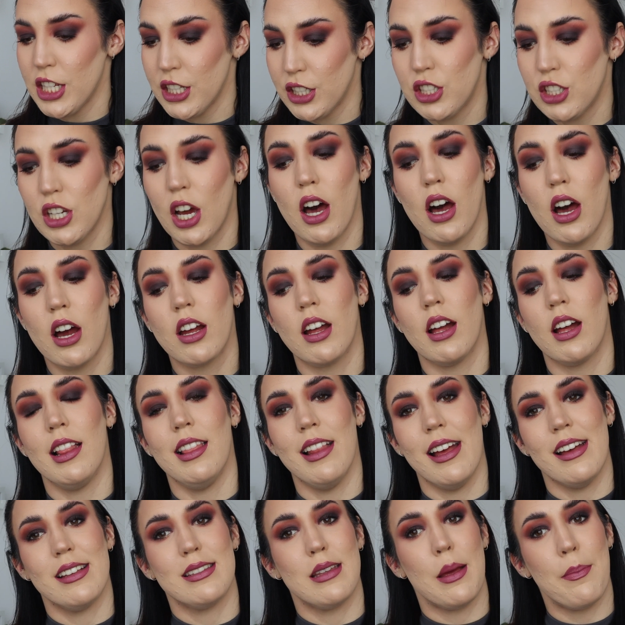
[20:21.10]
darker,
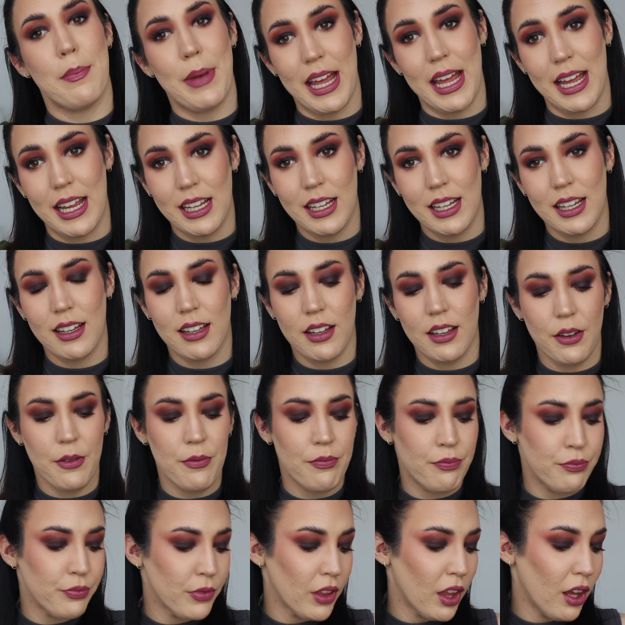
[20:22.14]
less pink.
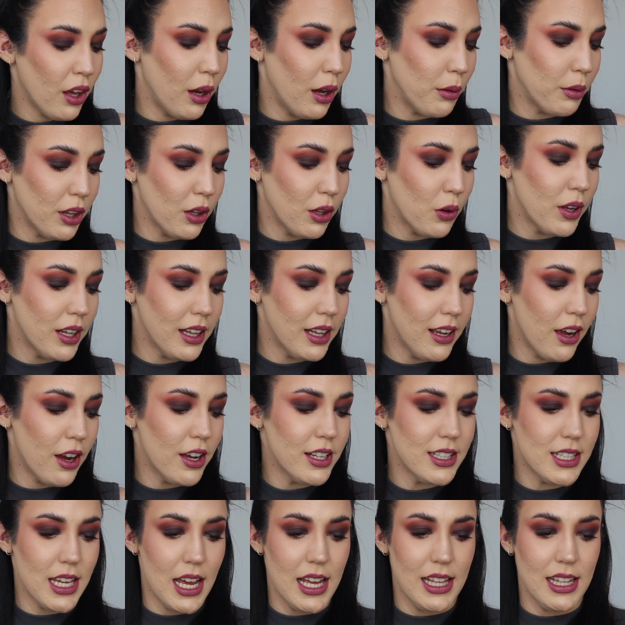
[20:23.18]
I'm going to quickly go
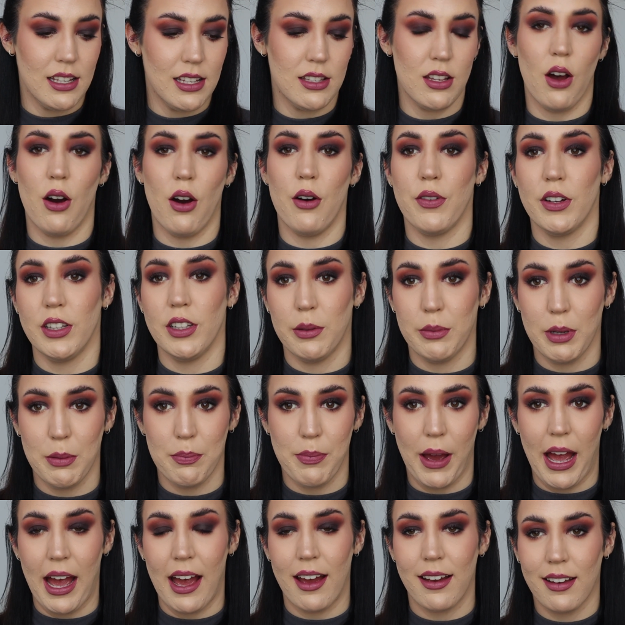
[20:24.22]
and take this off and I'll be
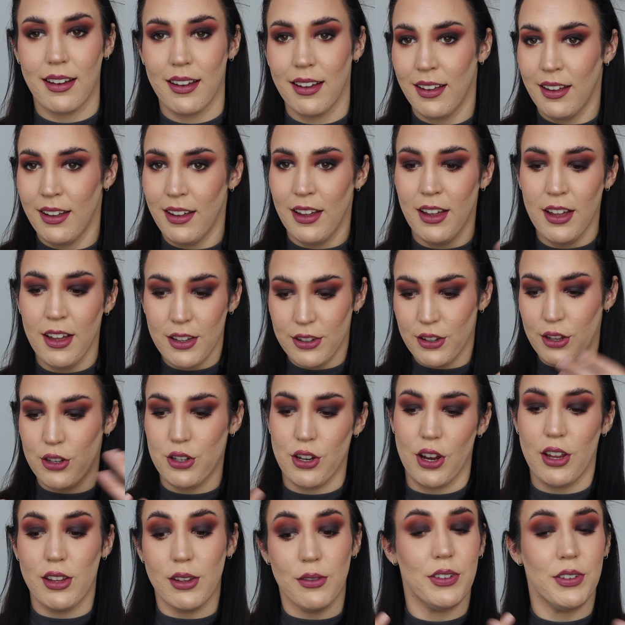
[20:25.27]
back to show
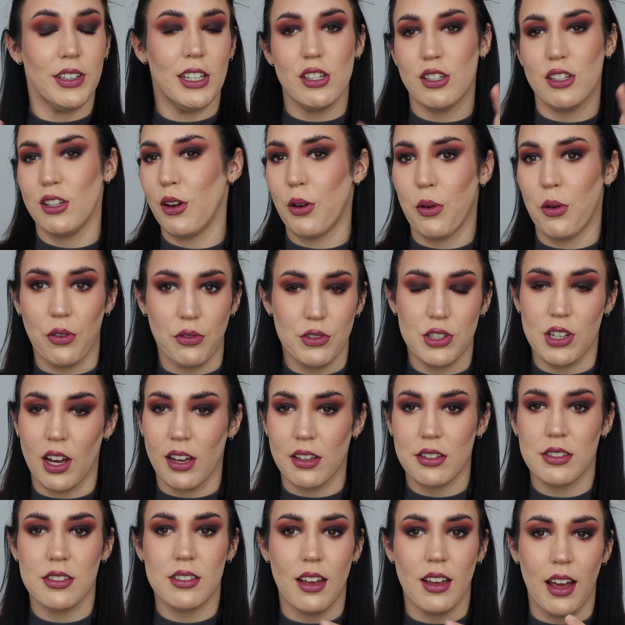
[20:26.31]
you the finished look with
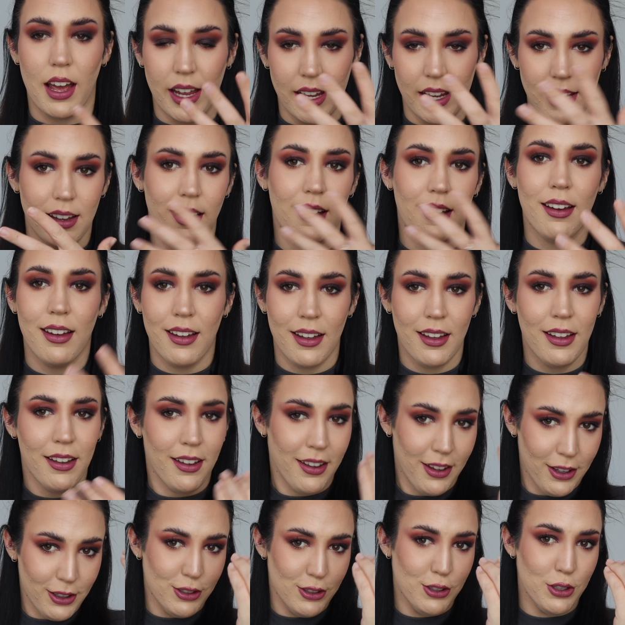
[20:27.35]
just a
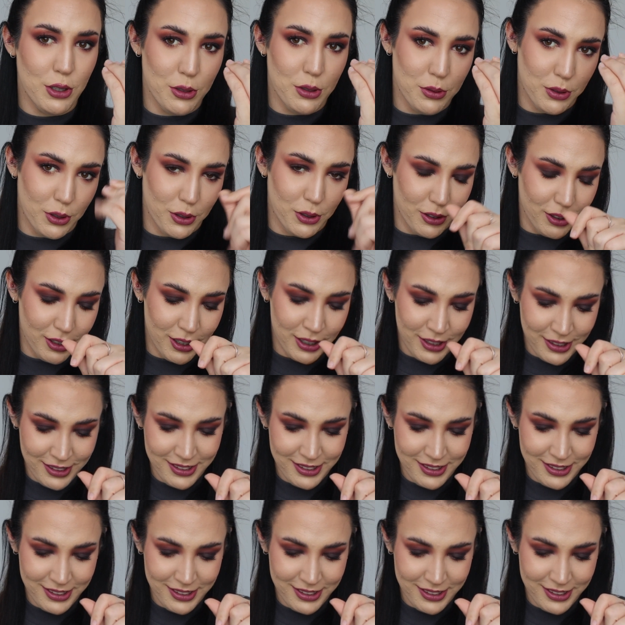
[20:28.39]
nude on.